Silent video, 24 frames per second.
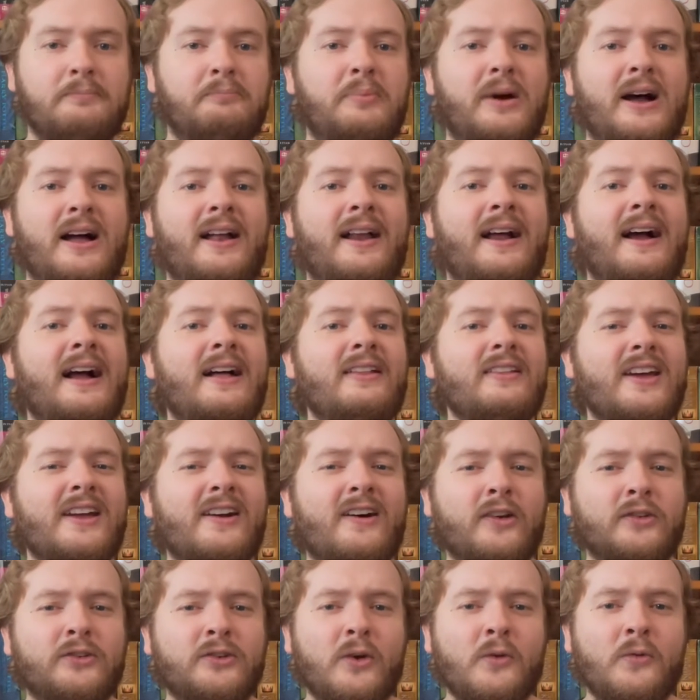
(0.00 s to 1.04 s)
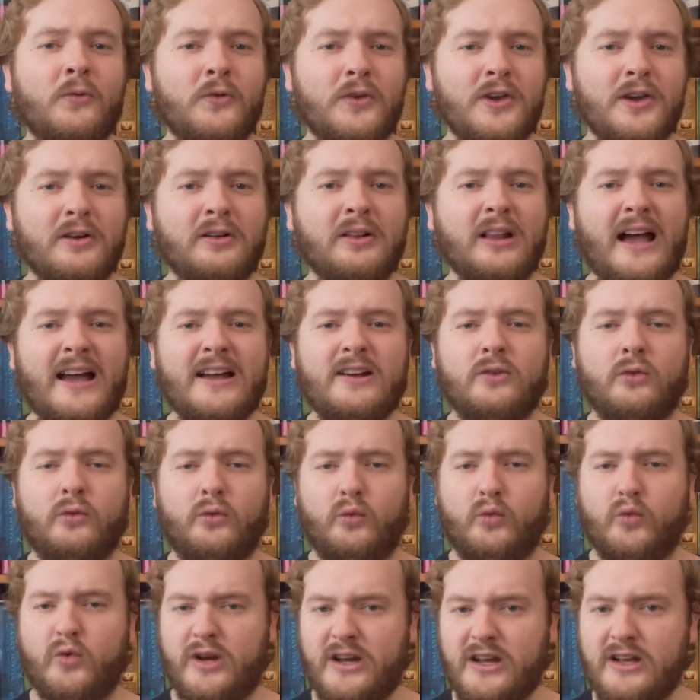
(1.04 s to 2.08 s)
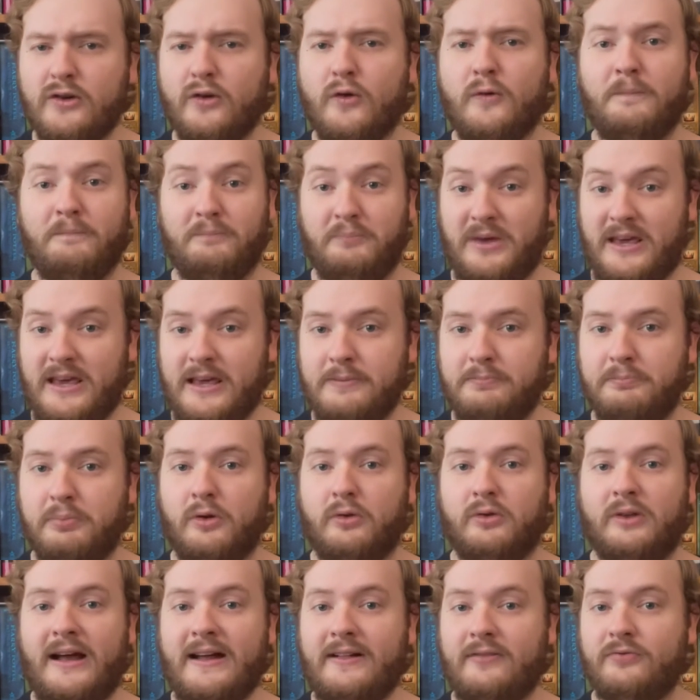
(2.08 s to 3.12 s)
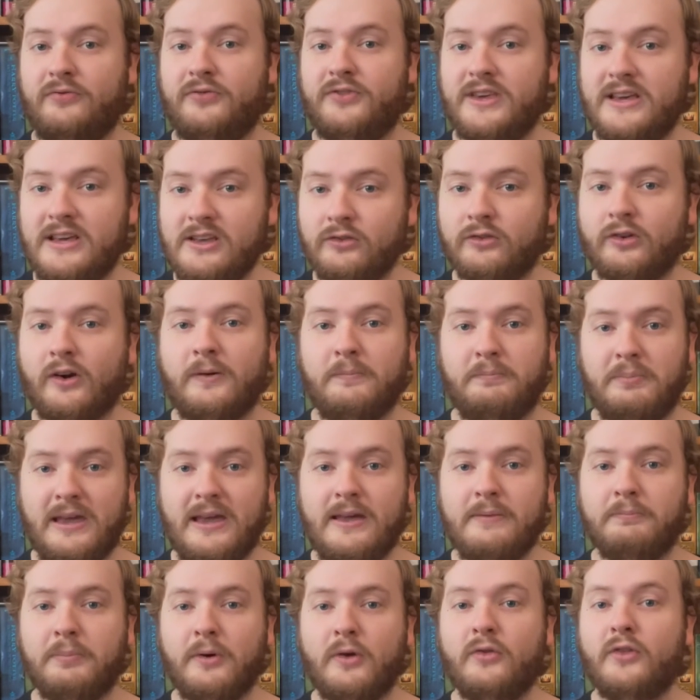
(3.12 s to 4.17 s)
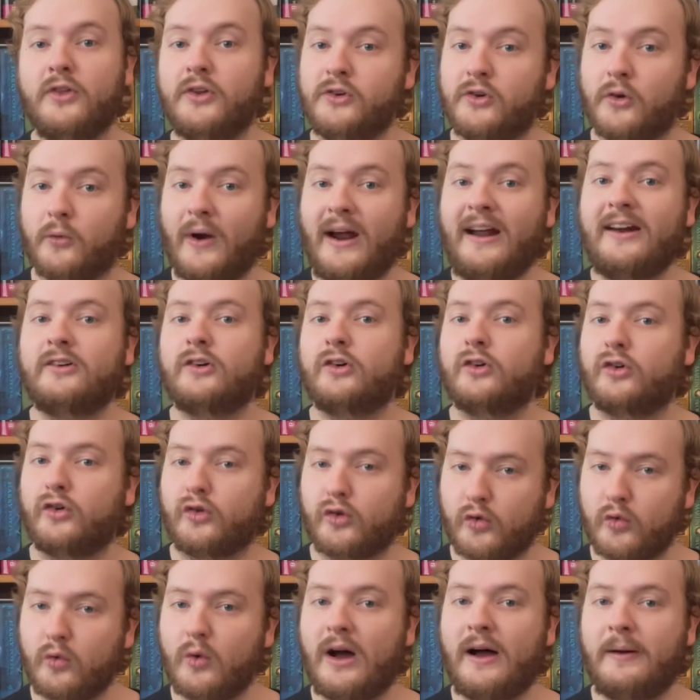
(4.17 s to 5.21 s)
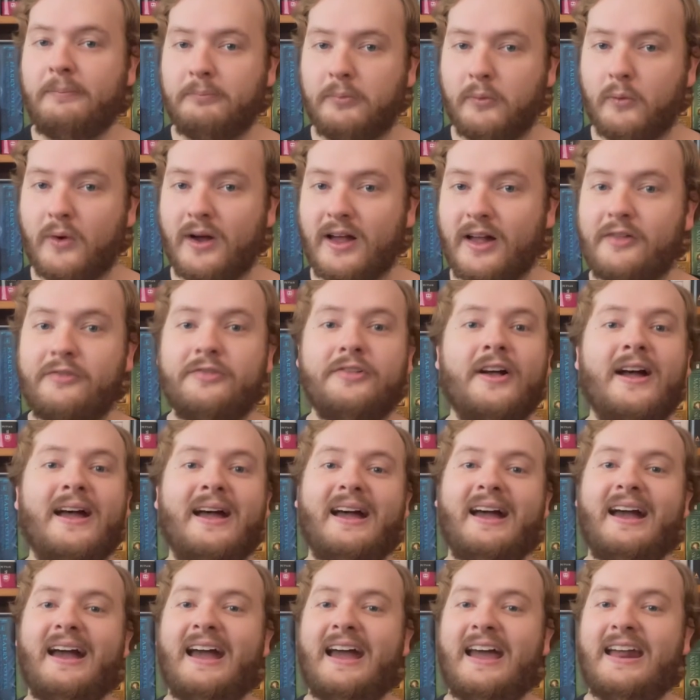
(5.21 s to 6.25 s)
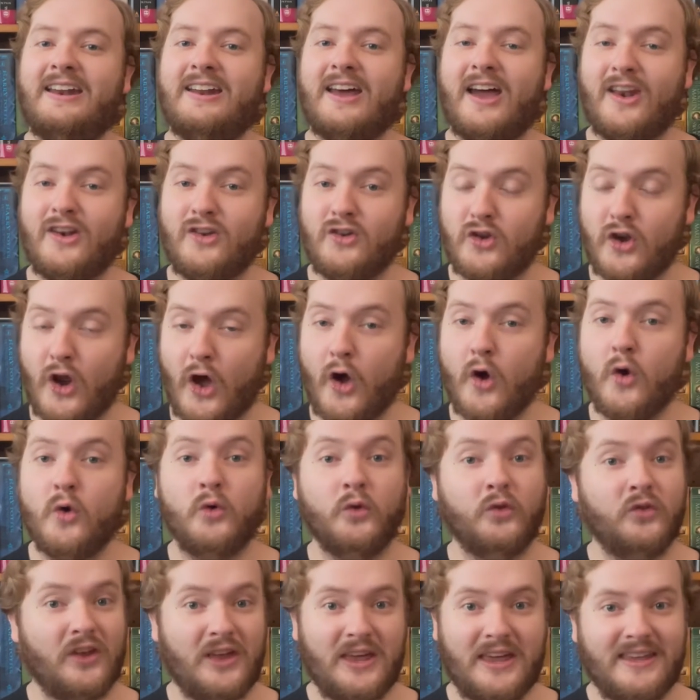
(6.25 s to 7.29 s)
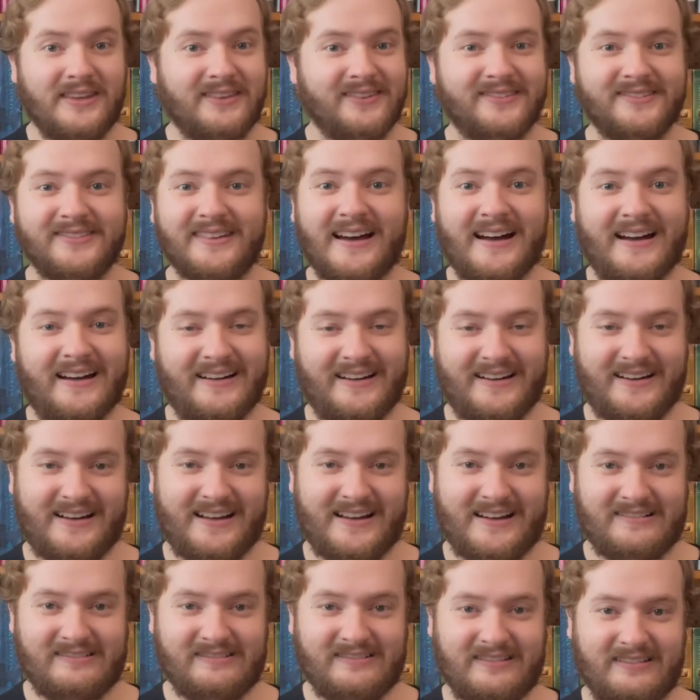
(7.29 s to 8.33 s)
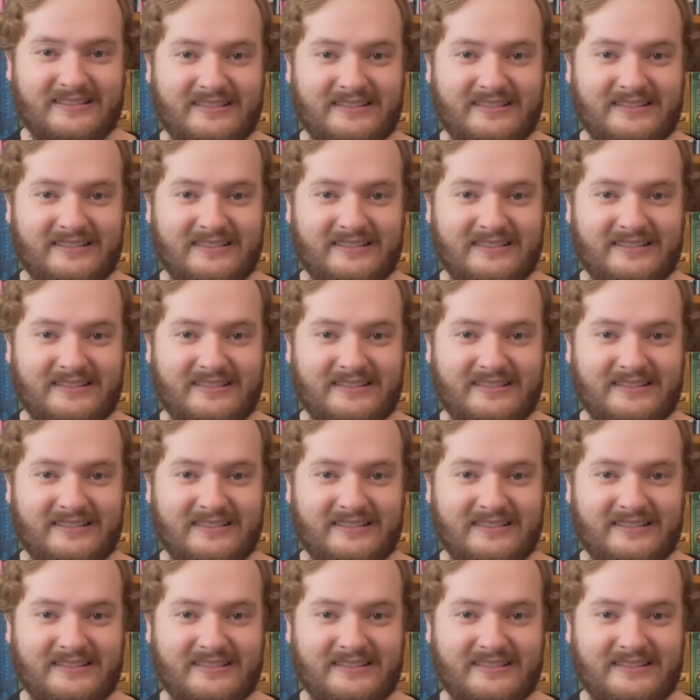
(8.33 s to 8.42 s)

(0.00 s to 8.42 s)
but they also feel like real people. Like, these are people the director grew up with and knows inside and out.